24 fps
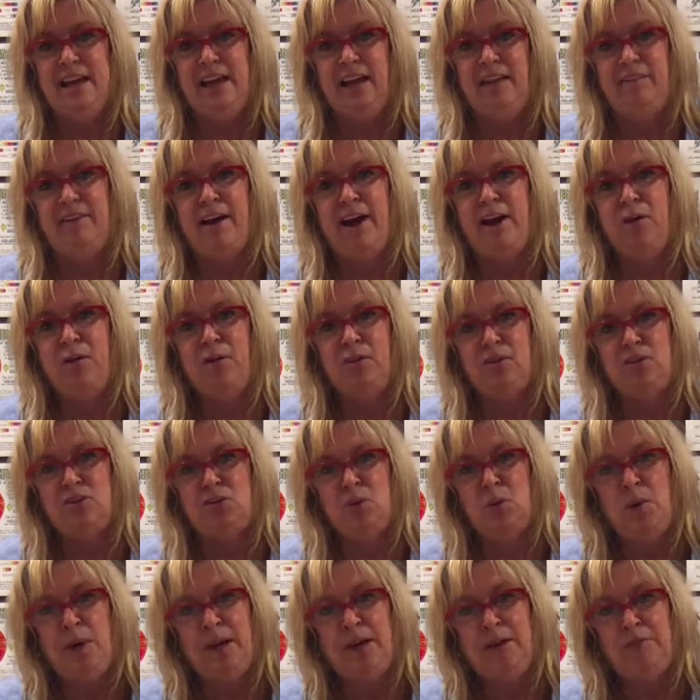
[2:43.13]
if I ordered
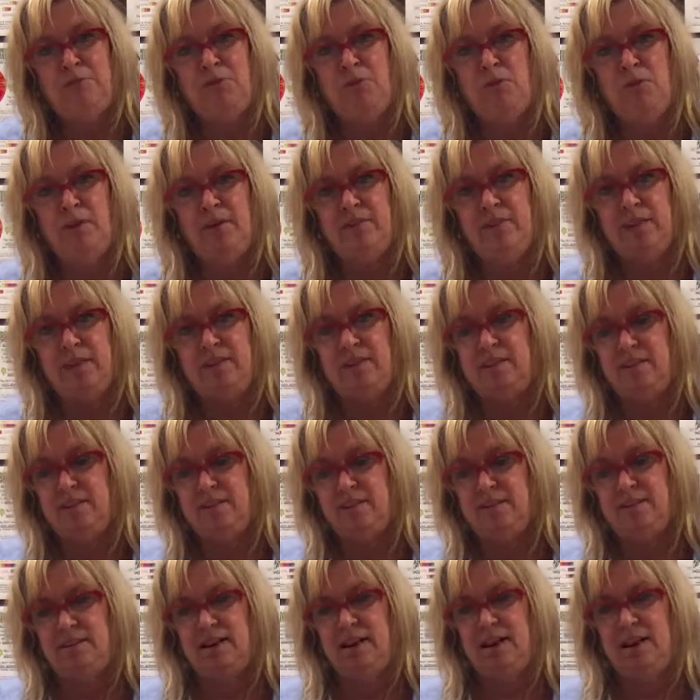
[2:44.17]
24 of the
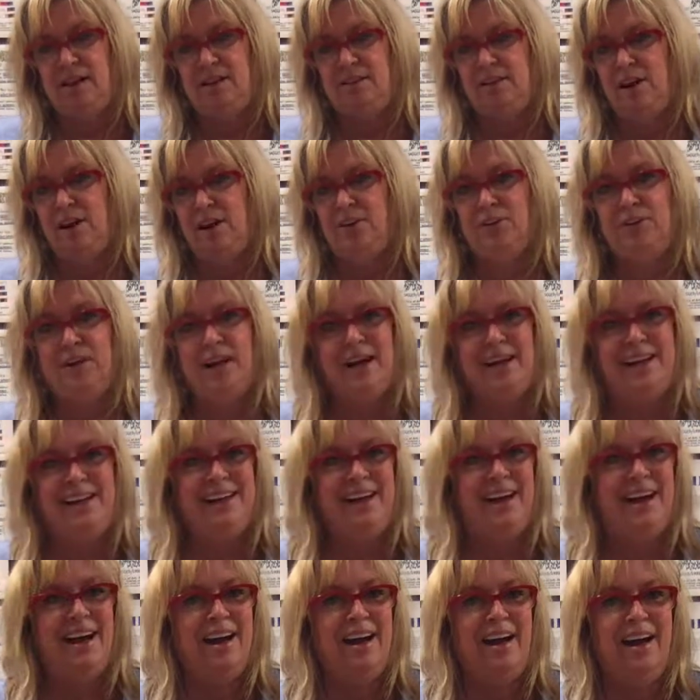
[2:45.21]
little
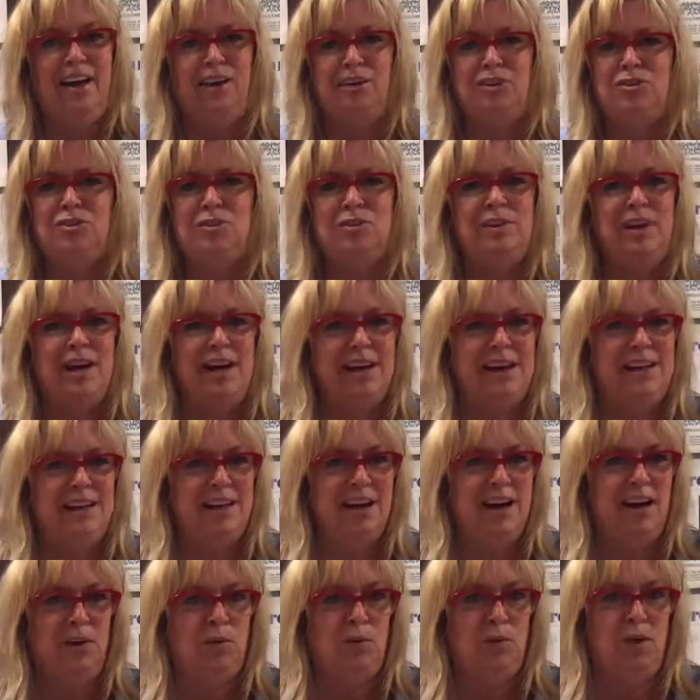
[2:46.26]
$1.99 or
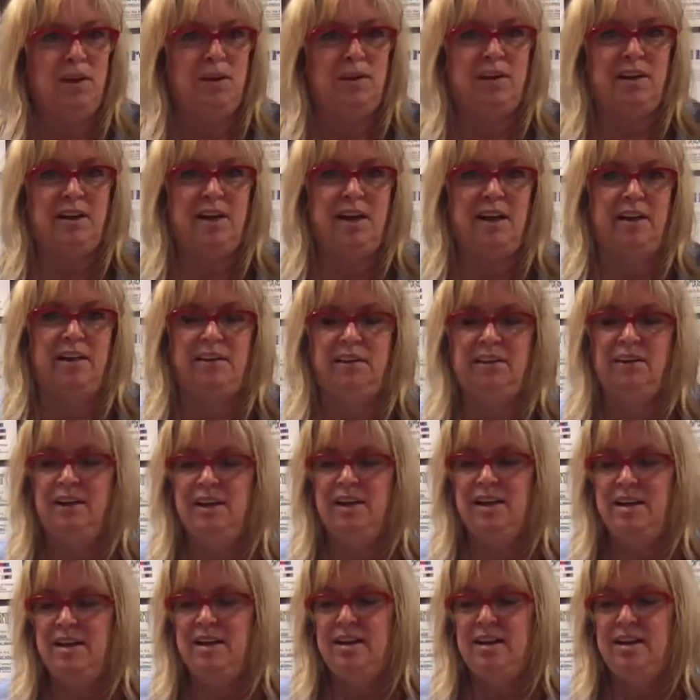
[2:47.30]
$2.99 watercolor